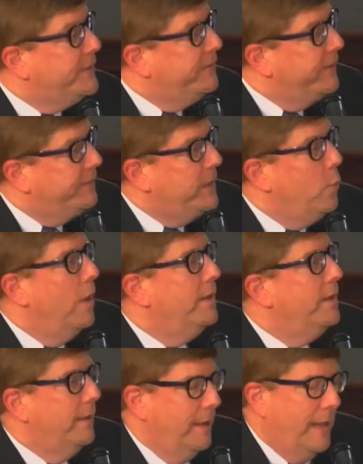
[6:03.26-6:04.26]

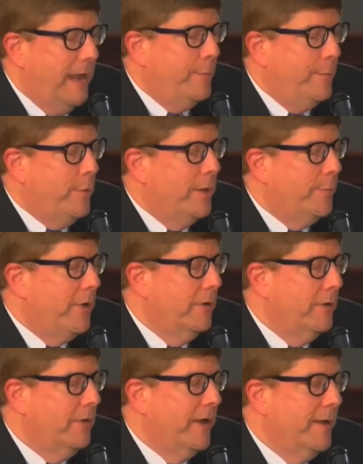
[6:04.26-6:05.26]
51 library
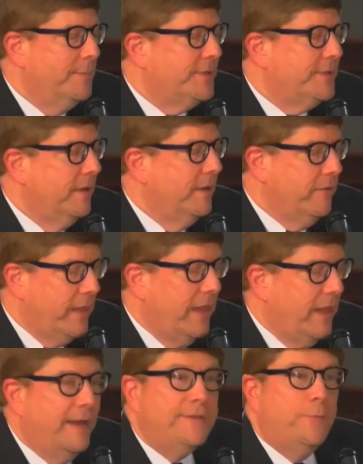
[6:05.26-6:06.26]
programs over the
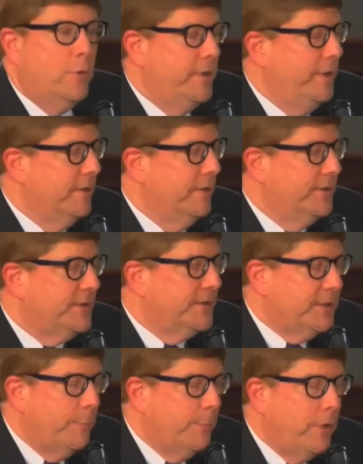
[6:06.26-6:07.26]
last 4 years. The
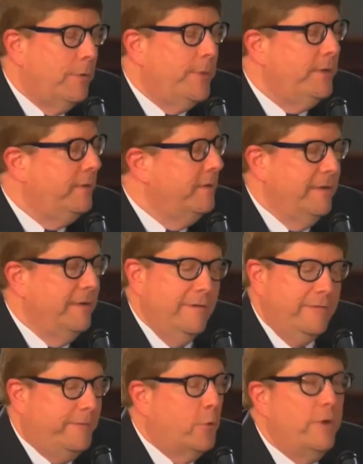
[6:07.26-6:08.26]
suburban,
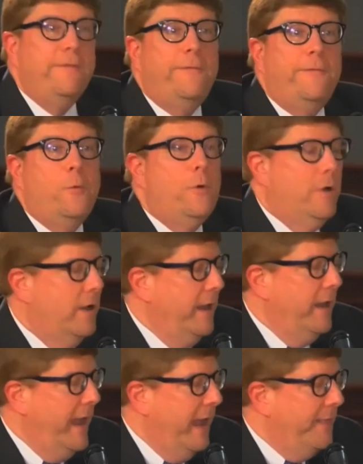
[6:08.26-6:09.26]
44,
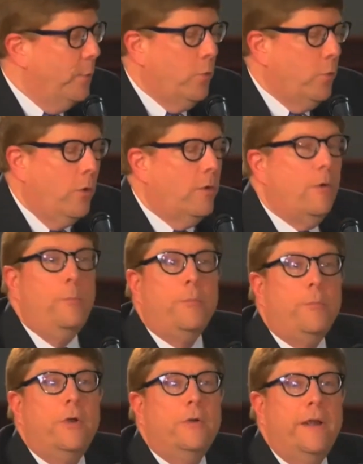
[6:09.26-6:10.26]
and the rural
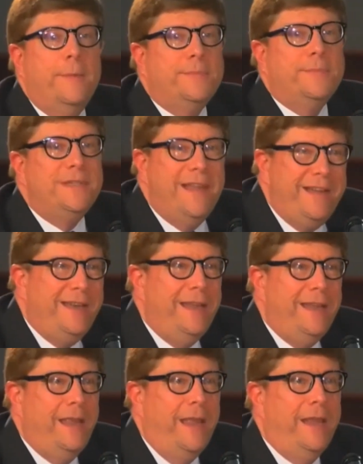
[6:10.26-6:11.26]
programs,
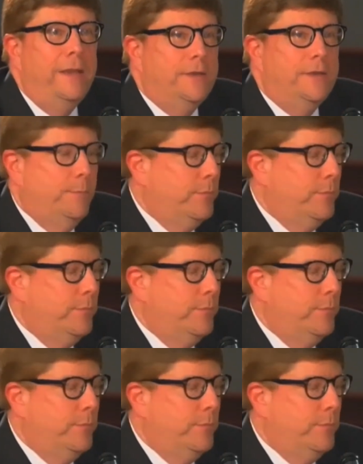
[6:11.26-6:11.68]
98